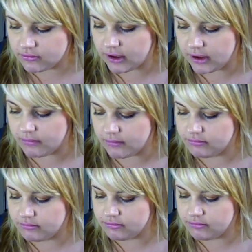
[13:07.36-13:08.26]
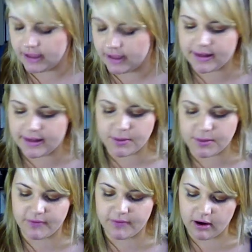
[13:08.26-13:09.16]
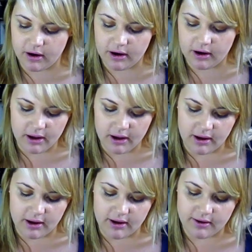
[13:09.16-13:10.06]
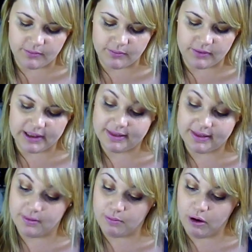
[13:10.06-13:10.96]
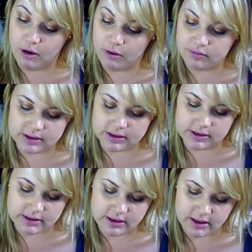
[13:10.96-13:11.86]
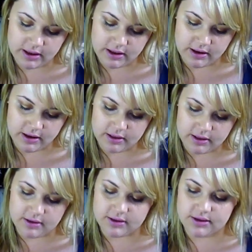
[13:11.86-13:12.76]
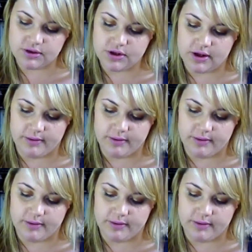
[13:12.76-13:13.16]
Yeah, and I guess by far, like at the moment, this